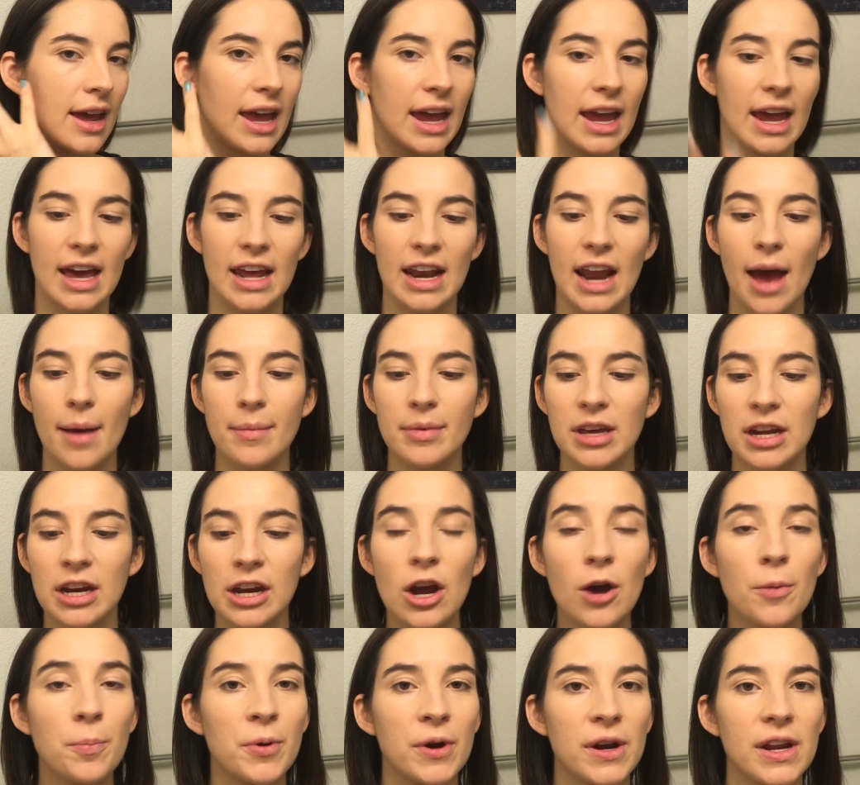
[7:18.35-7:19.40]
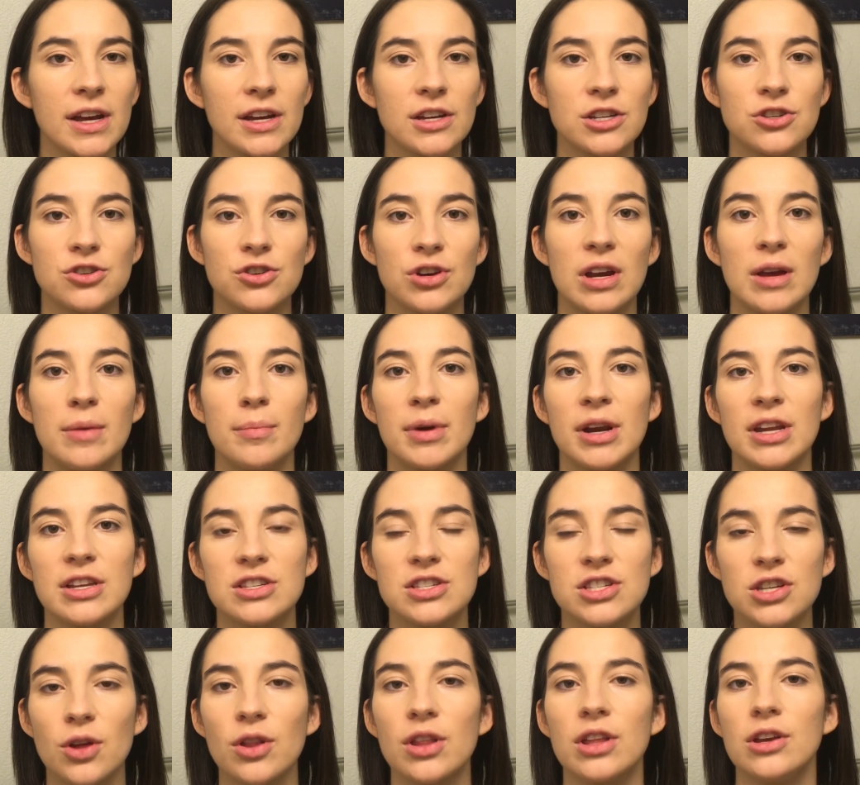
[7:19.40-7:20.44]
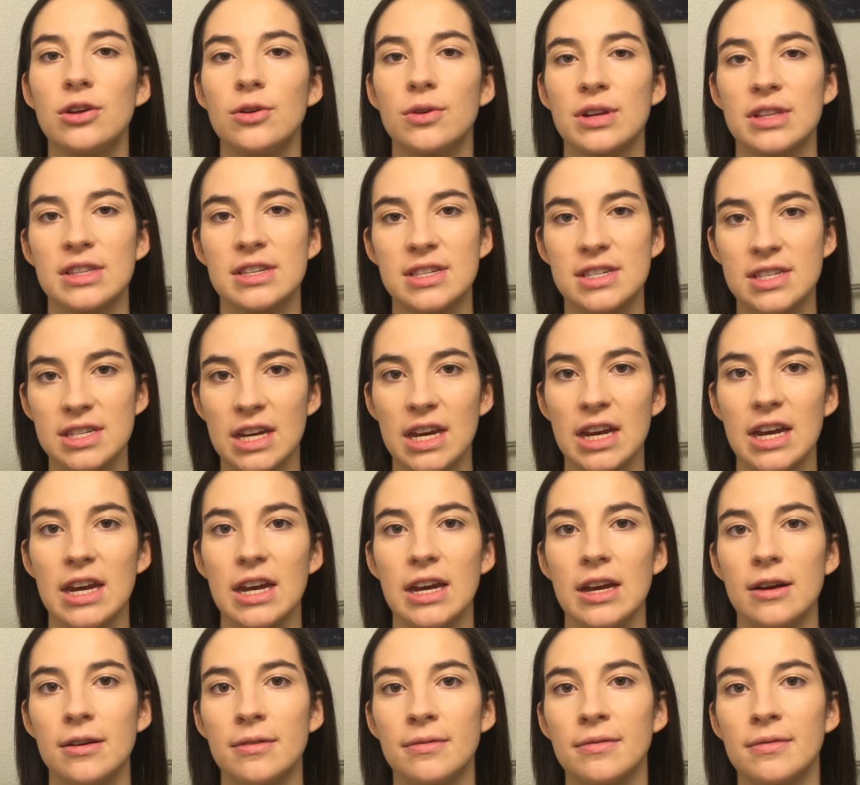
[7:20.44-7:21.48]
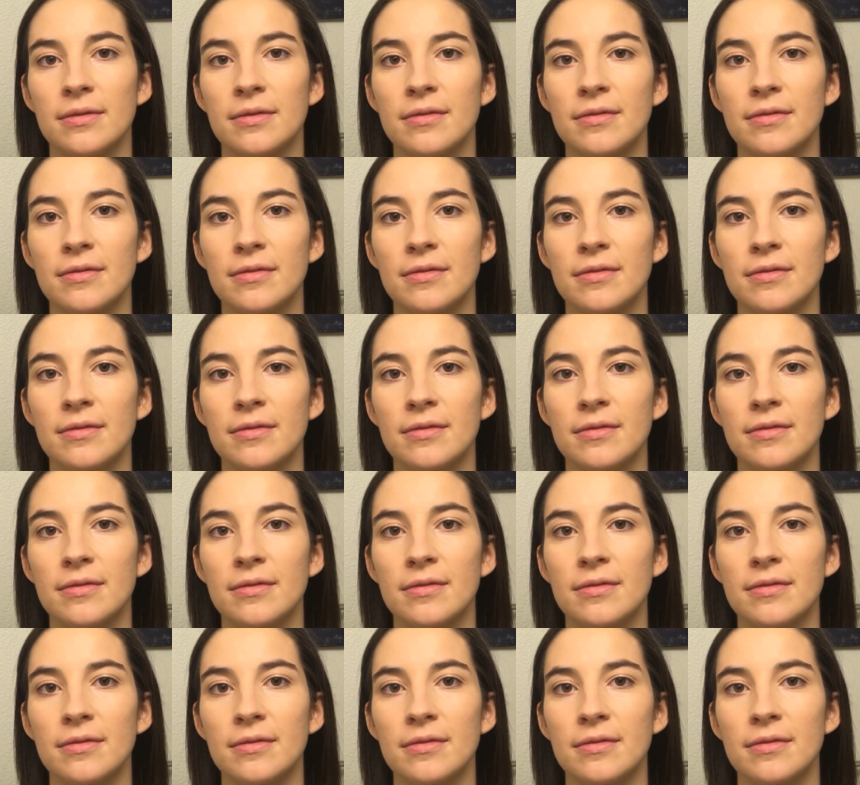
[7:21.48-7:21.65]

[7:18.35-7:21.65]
and I'm gonna go pretty extreme, but it's so that you can see